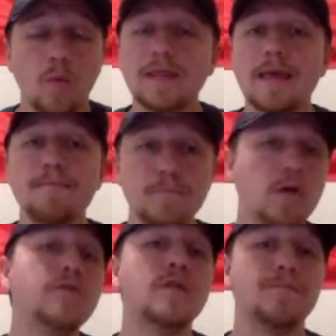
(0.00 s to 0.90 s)
When they
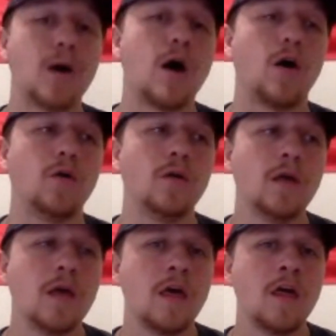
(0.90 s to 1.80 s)
moved the
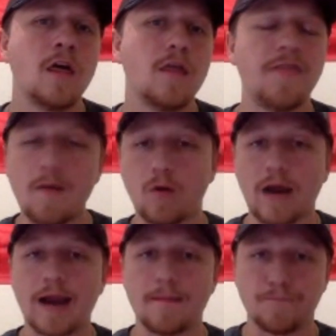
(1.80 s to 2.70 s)
ball, they were
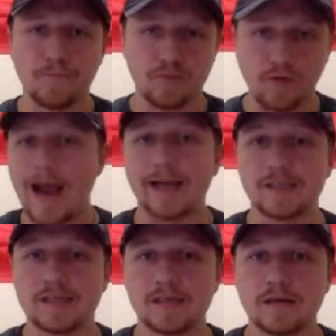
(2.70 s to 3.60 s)
kind of
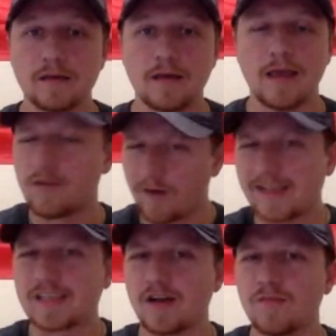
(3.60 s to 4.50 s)
pressed in the
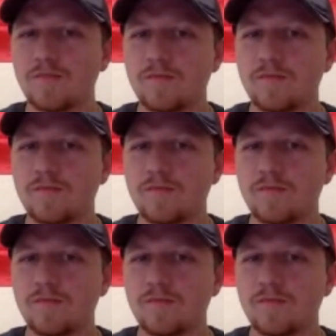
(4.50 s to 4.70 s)
red zone.